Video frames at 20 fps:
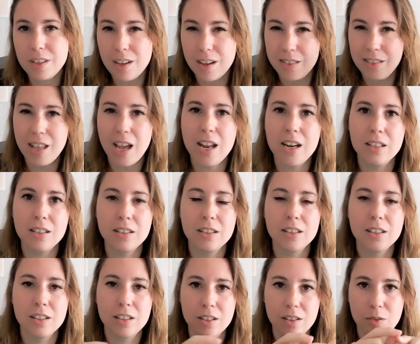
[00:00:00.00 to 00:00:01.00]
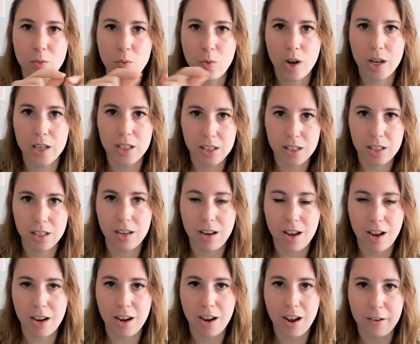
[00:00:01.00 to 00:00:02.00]
And then once
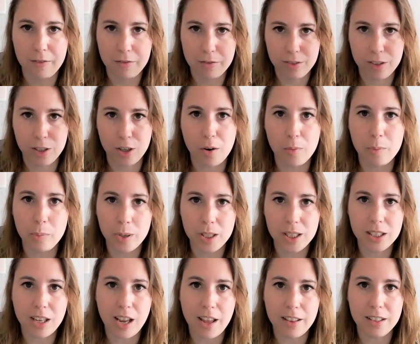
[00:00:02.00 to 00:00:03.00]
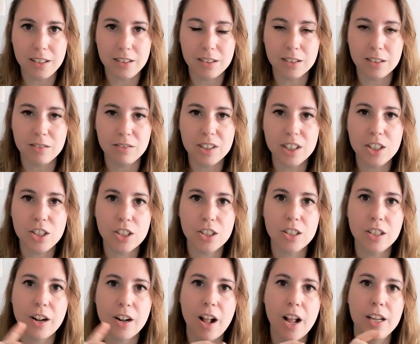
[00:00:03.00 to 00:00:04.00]
I have the complete edited
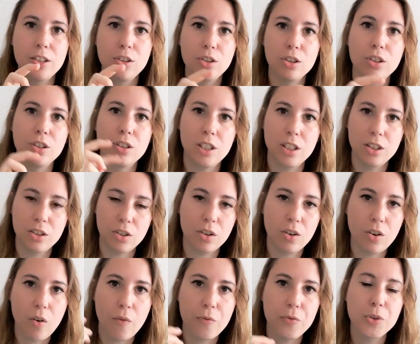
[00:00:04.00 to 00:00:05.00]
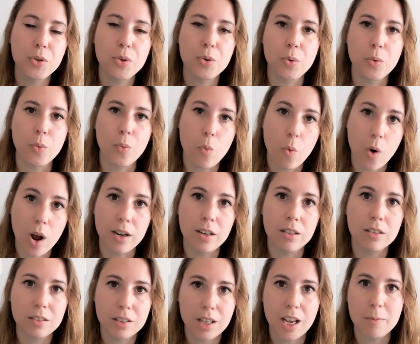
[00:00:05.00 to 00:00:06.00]
version, I turn it to
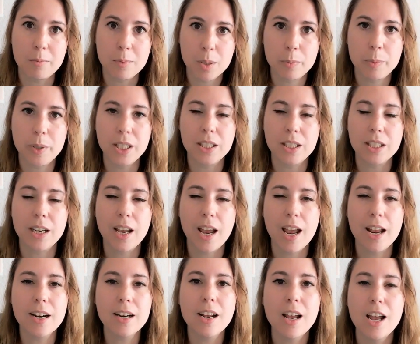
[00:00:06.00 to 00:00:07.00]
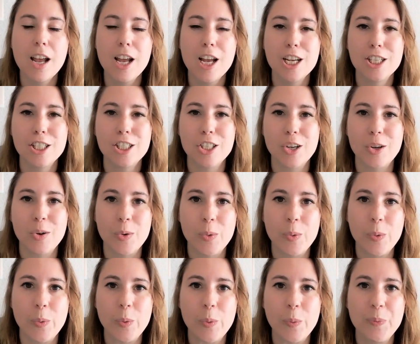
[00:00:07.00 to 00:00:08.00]
1 time speed again,
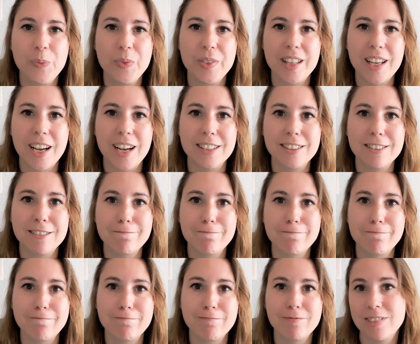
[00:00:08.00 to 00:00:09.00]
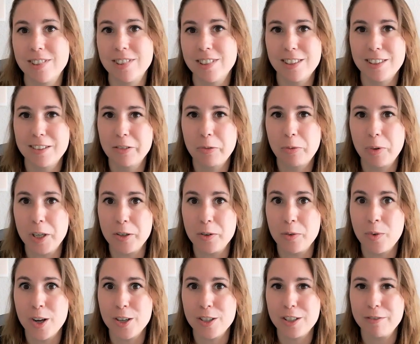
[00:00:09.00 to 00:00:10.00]
so that when you
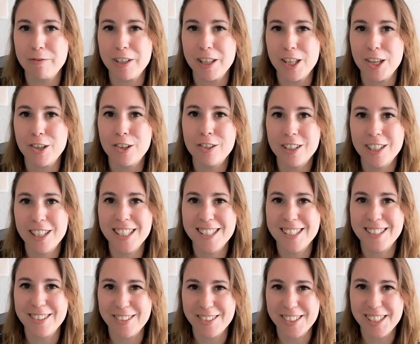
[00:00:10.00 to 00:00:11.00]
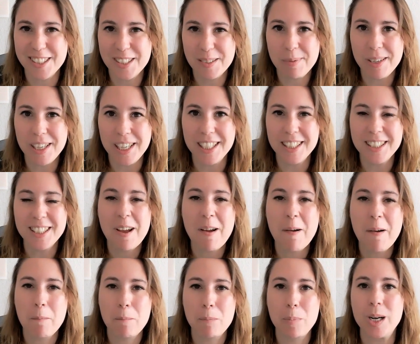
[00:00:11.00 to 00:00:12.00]
watch the video, it's the real speed,
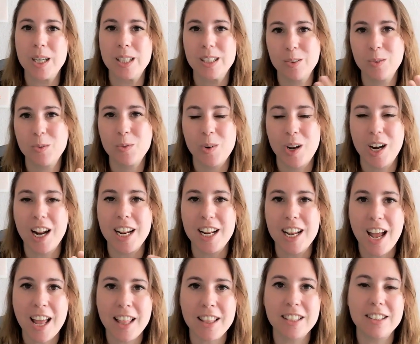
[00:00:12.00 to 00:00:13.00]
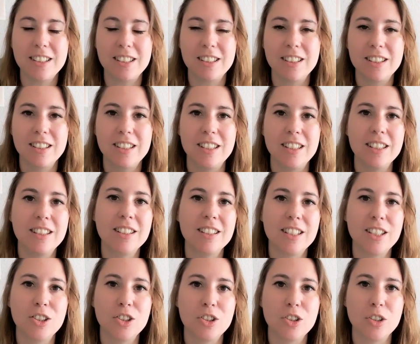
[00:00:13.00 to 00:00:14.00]
but when I edited it,
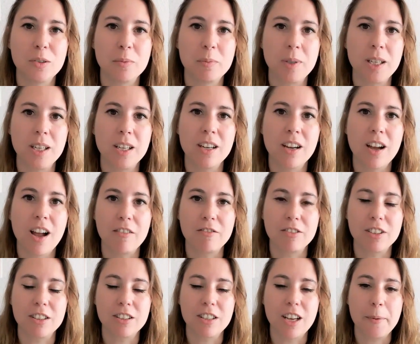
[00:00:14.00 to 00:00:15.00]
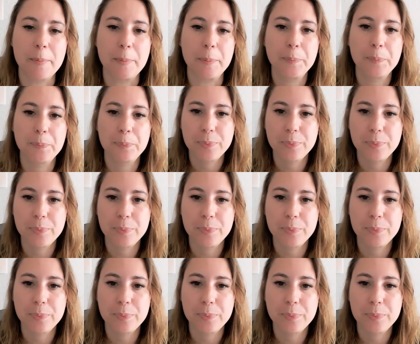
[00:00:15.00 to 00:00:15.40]
it took me half the time.